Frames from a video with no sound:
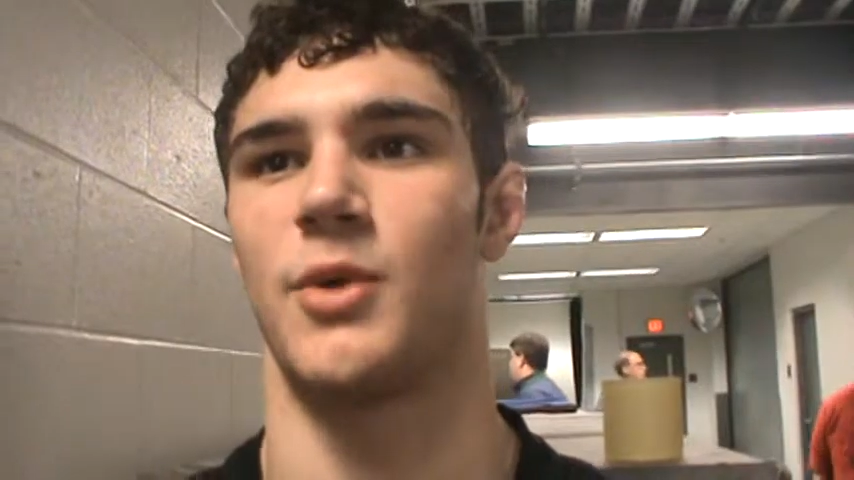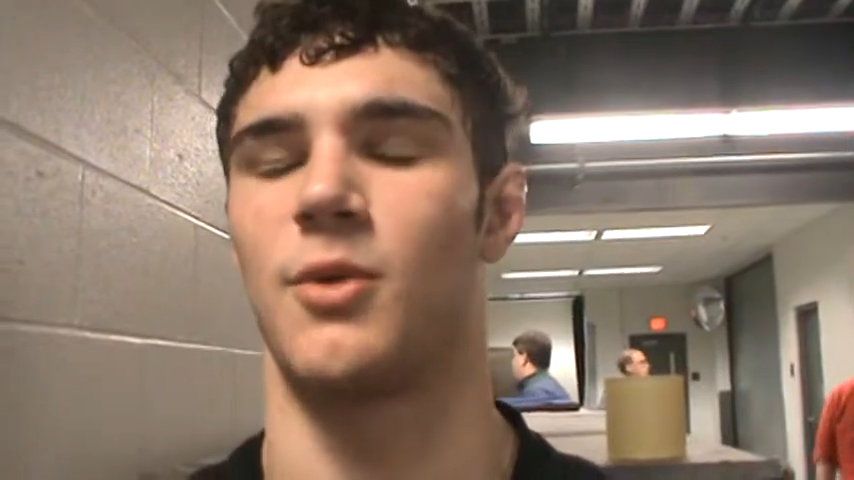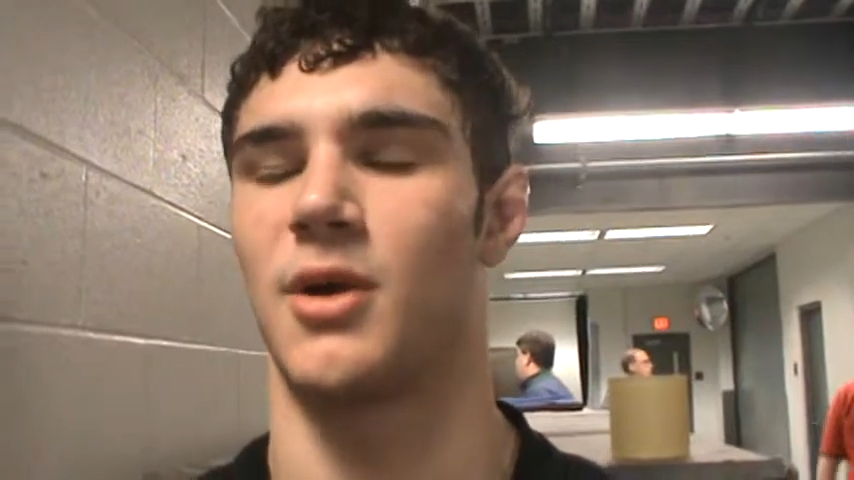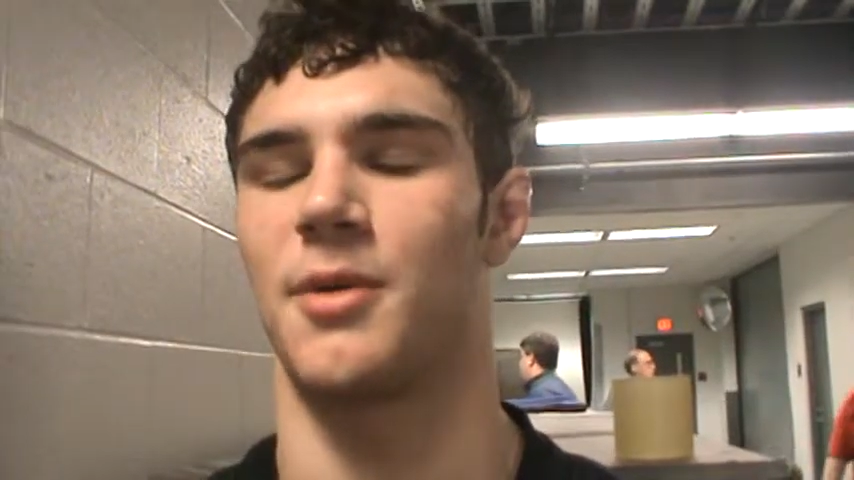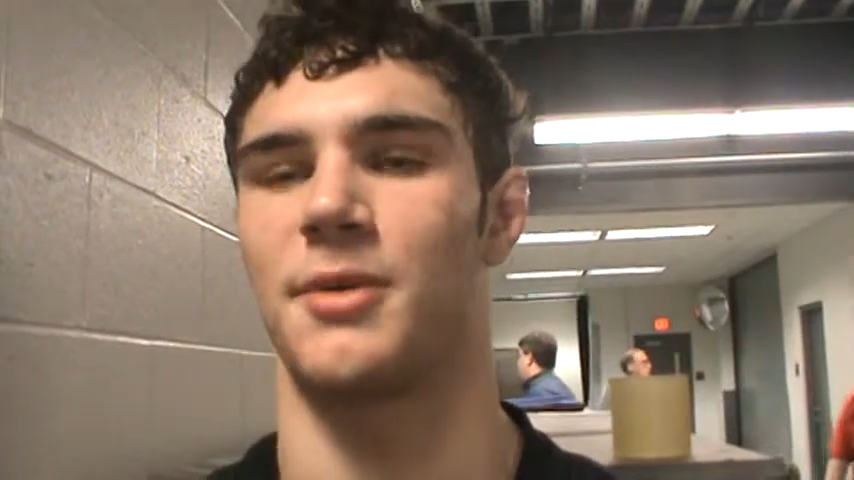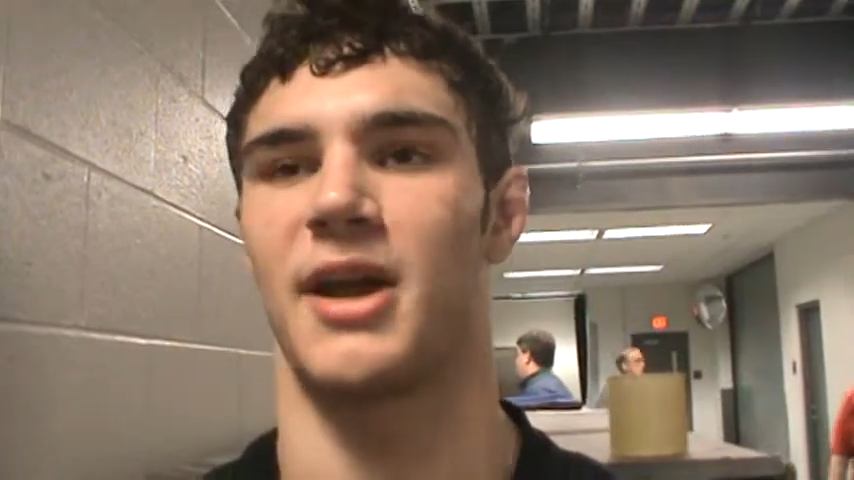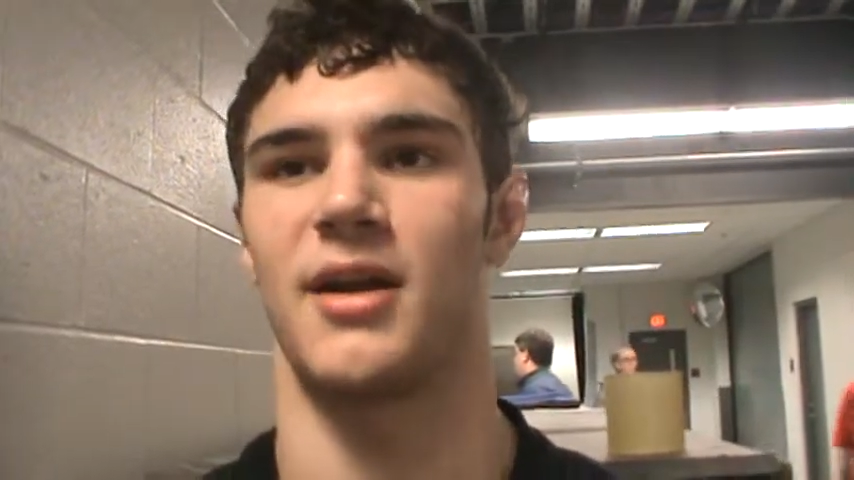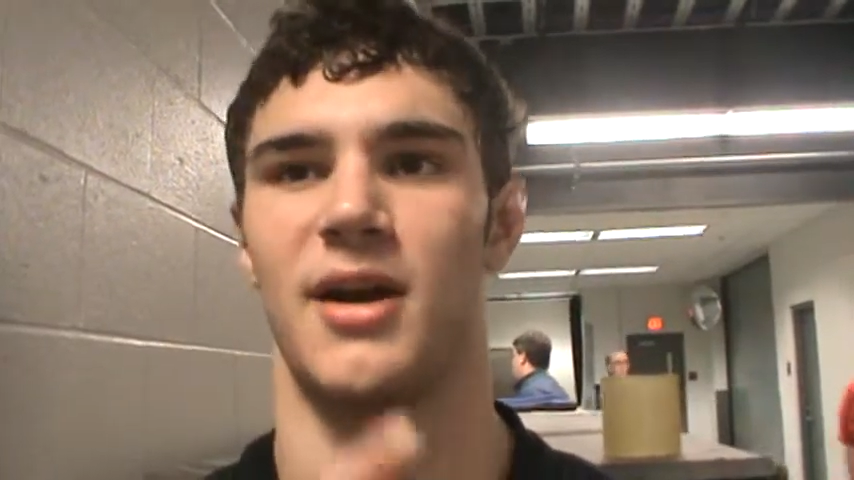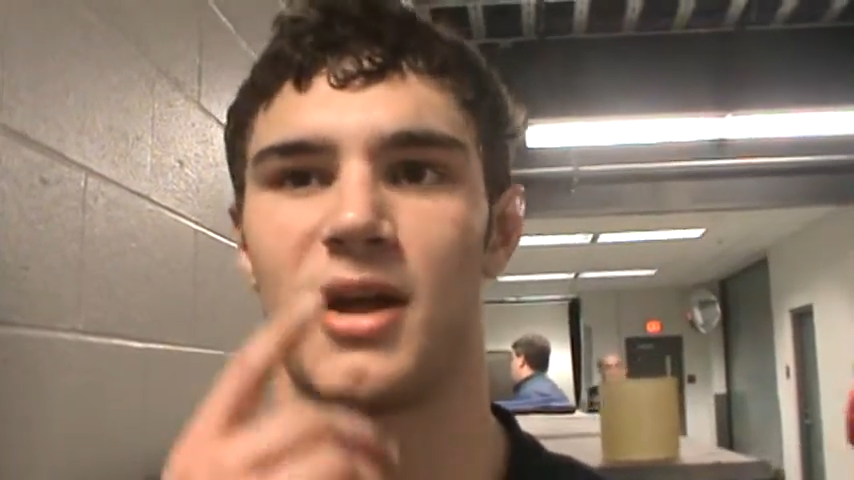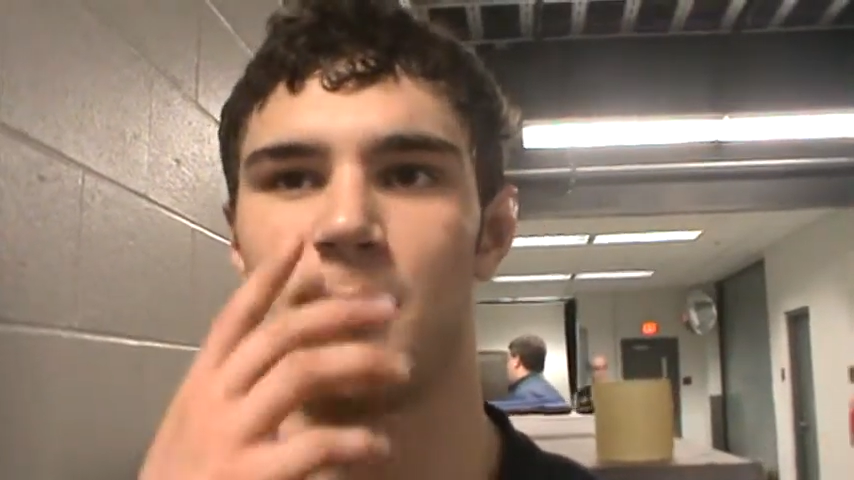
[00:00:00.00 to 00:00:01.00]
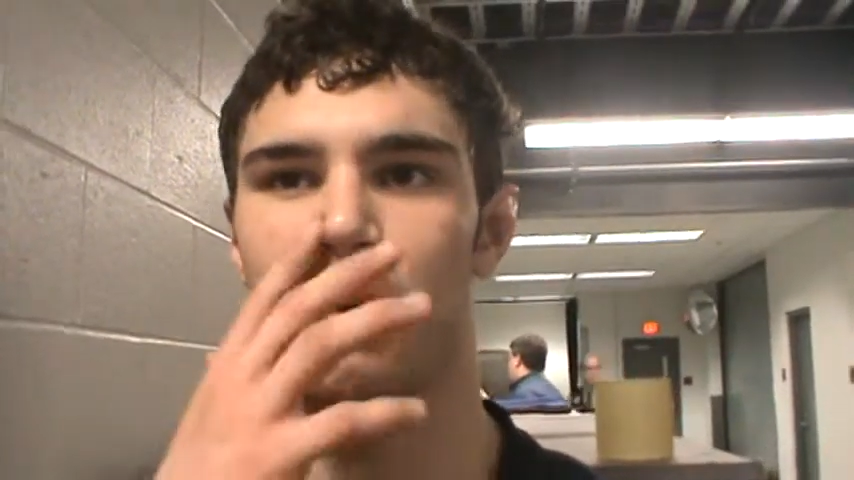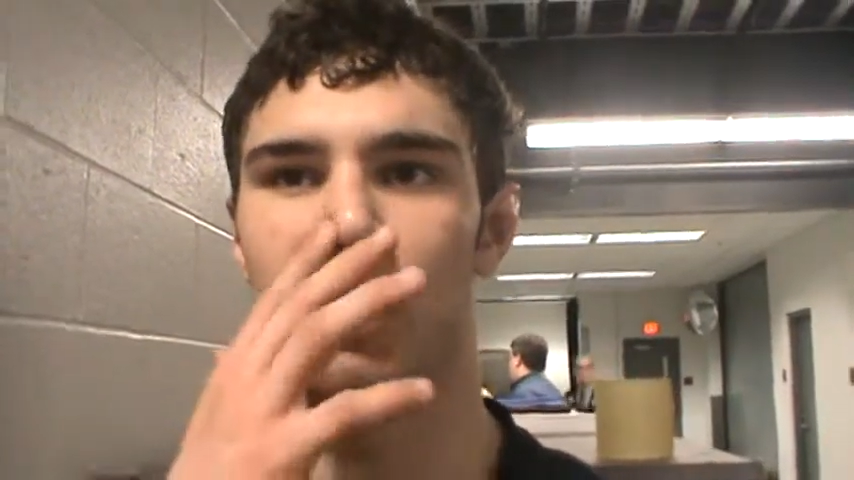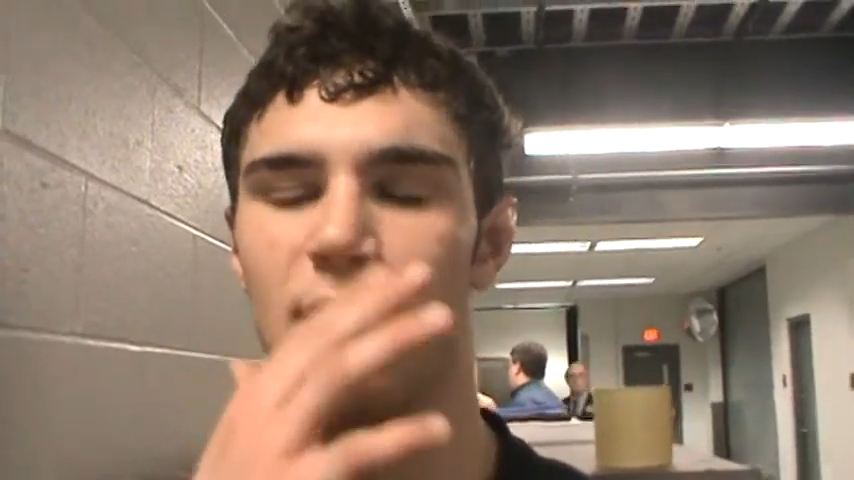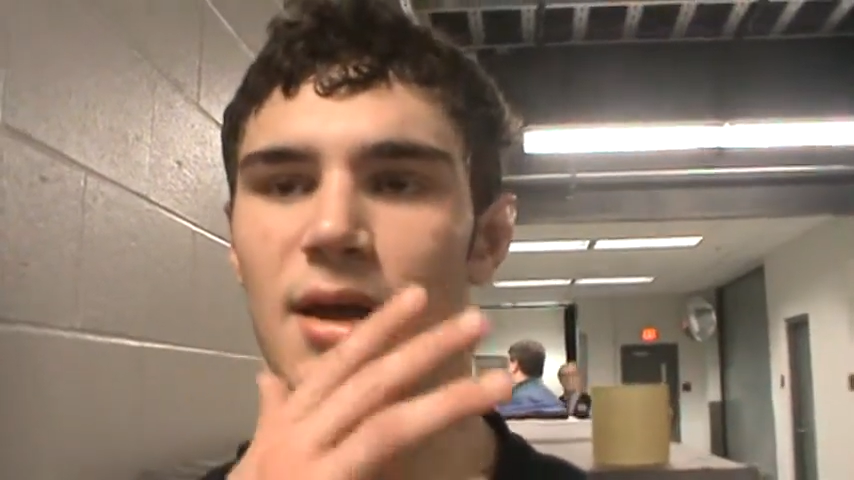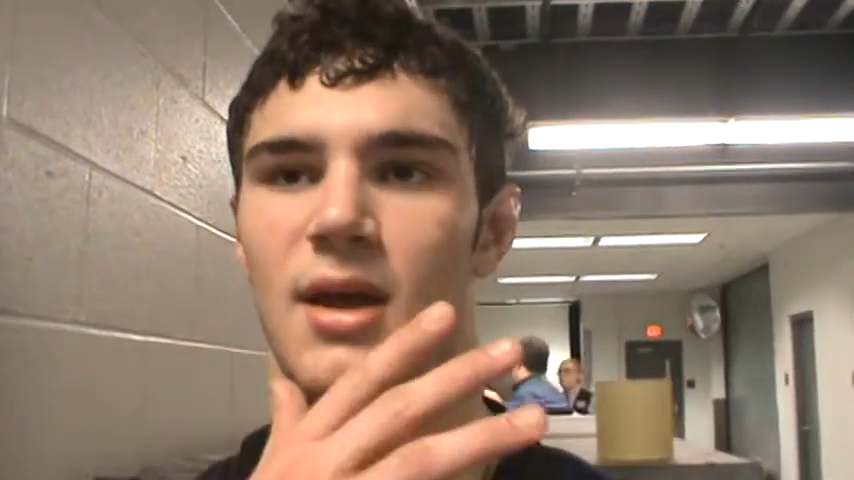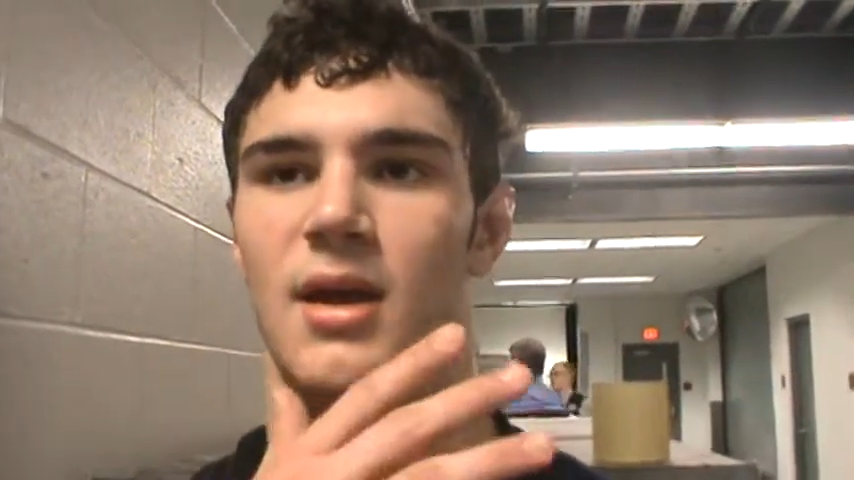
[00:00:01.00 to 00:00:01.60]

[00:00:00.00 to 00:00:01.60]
we were planning on it, but